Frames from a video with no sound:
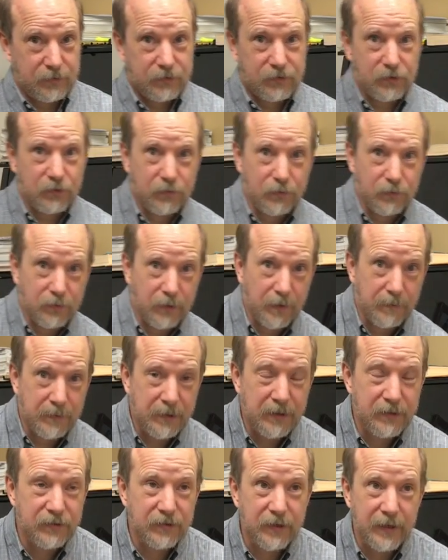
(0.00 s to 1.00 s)
So a
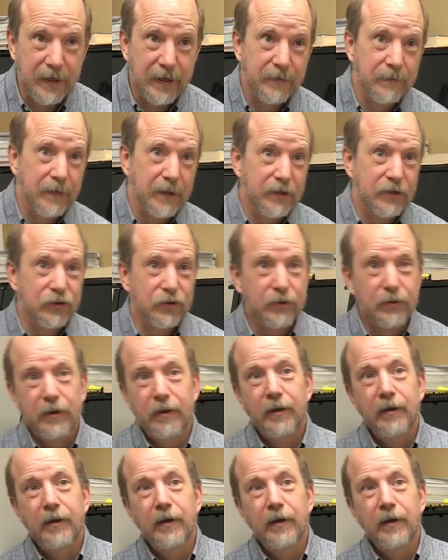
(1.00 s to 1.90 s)
piece in A major,